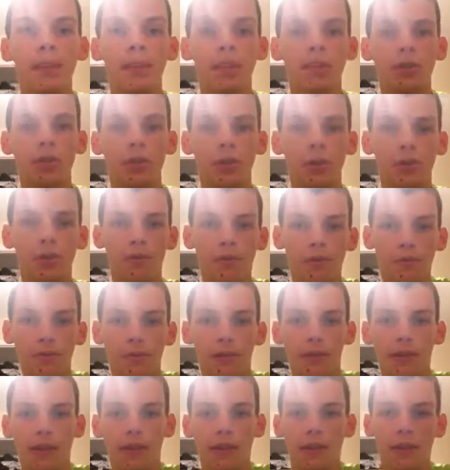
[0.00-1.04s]
So,
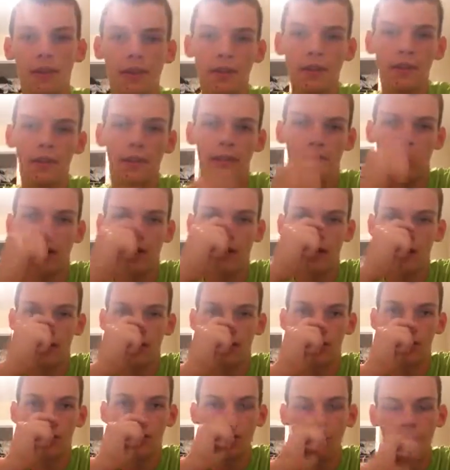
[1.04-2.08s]

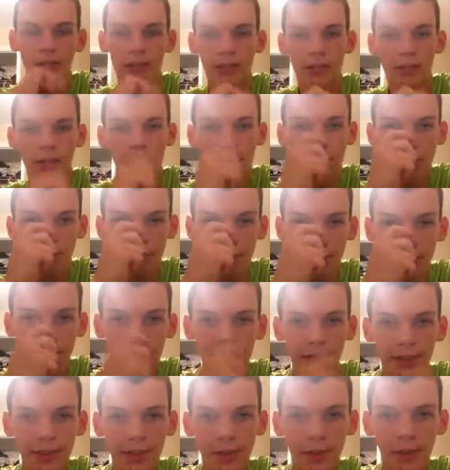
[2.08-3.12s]
2 or 3
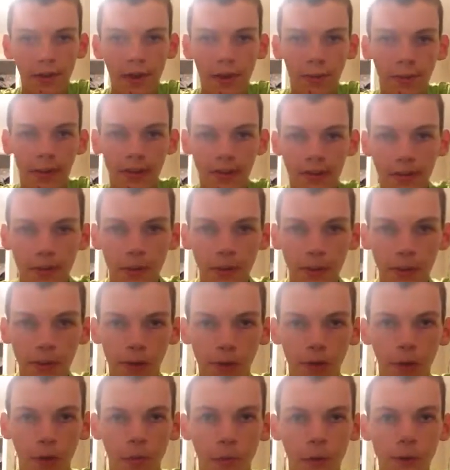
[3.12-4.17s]
weeks ago, I went to
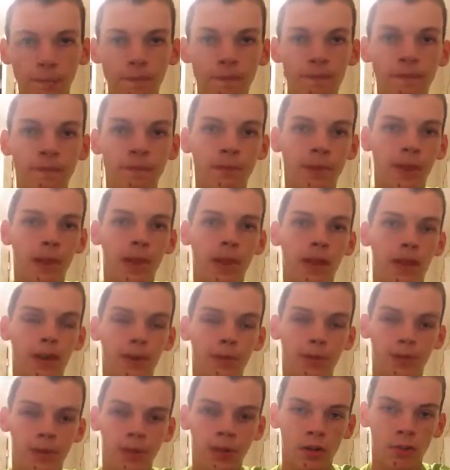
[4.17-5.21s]
Oklahoma, and I
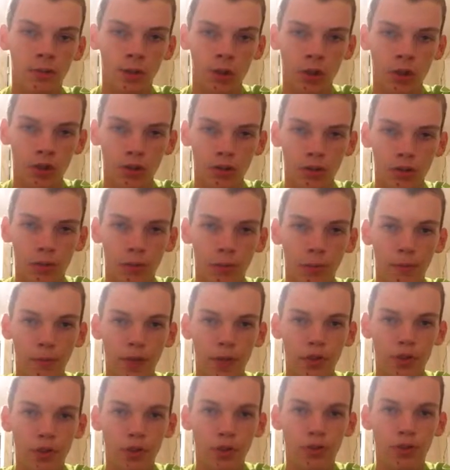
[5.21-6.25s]
was on a mission trip with
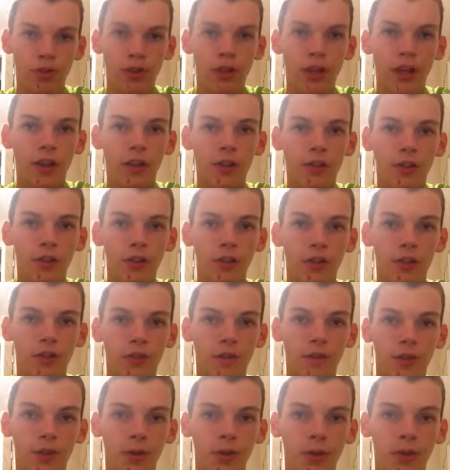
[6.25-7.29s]
my church. Thank you to those
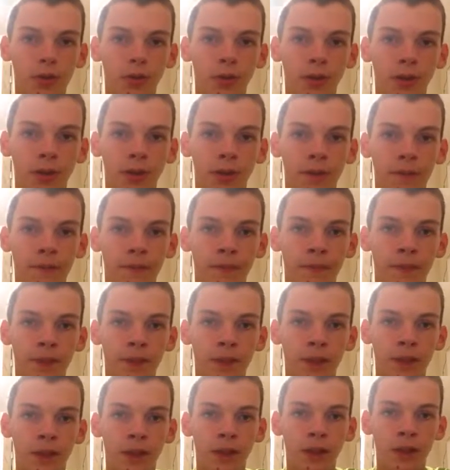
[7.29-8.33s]
of you who
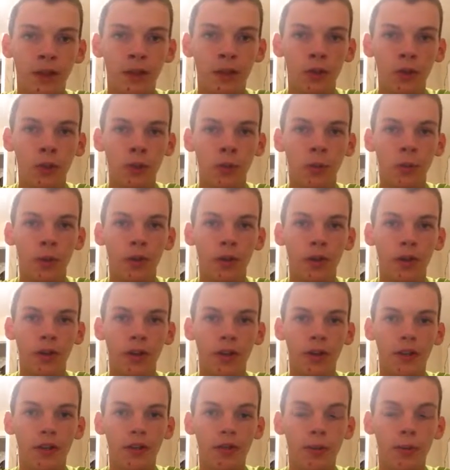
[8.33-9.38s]

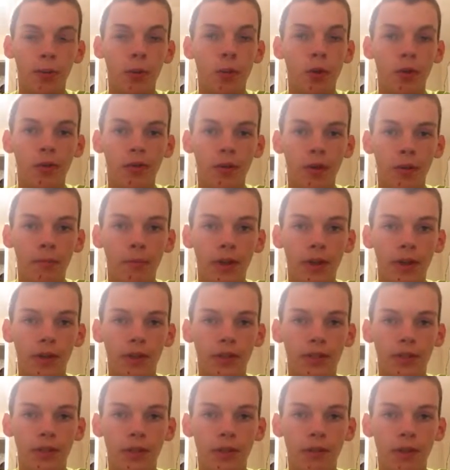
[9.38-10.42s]
were supportive on my
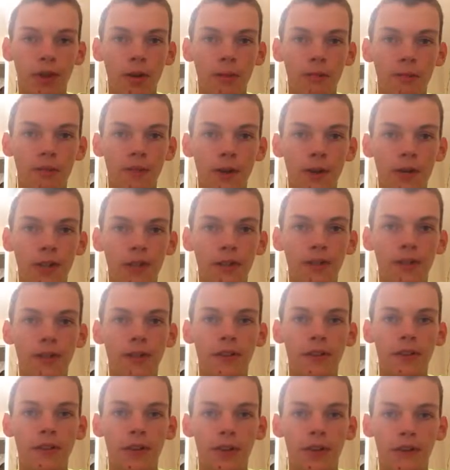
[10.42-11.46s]
Instagram feed.
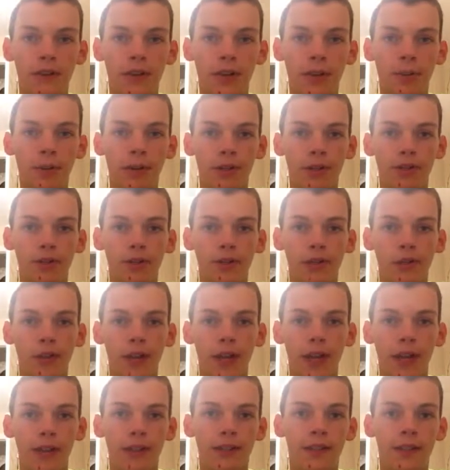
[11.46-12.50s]
Thank you very much for
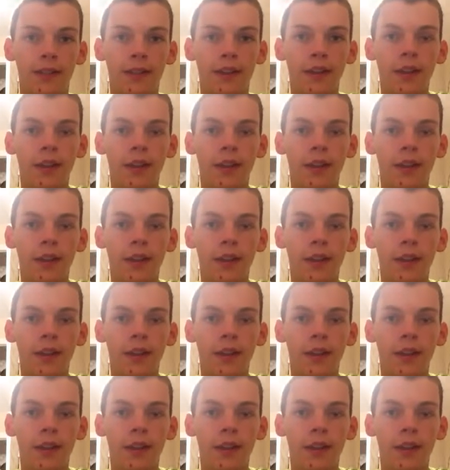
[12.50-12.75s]
that.